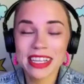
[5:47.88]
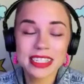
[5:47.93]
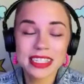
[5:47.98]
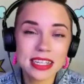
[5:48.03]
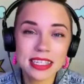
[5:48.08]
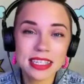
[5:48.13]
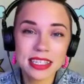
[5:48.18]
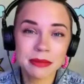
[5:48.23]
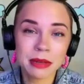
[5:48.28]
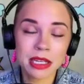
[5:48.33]

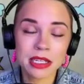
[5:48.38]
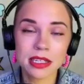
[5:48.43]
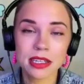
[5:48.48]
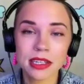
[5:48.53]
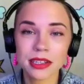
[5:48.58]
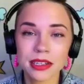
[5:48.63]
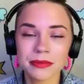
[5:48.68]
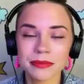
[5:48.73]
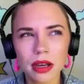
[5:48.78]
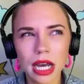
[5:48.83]
sense to me
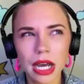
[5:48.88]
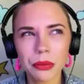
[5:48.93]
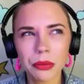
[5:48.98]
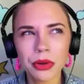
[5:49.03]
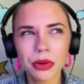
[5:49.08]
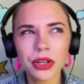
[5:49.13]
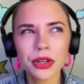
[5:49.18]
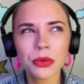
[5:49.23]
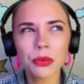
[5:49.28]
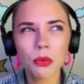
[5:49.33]
too. I
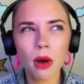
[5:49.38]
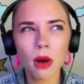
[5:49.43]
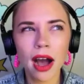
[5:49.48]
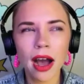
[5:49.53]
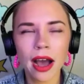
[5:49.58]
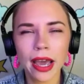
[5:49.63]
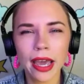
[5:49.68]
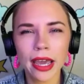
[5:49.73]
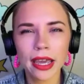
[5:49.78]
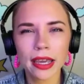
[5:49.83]
wonder
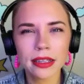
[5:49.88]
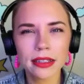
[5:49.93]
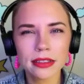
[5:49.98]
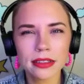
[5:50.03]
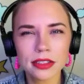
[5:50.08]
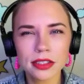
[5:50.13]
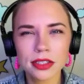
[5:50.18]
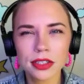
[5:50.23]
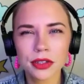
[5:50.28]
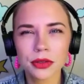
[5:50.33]
why
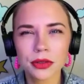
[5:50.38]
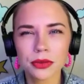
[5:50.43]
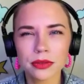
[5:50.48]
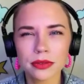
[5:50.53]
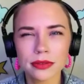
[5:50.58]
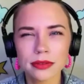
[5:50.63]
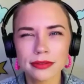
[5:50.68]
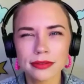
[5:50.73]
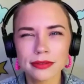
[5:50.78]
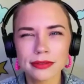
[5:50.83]
too.
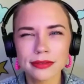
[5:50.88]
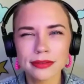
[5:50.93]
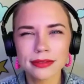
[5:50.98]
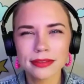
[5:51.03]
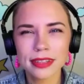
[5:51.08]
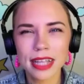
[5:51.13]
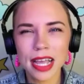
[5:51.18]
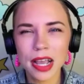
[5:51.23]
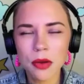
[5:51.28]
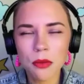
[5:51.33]

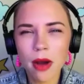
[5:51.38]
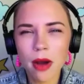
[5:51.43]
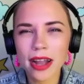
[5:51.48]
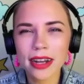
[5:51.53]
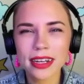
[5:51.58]
Like, why did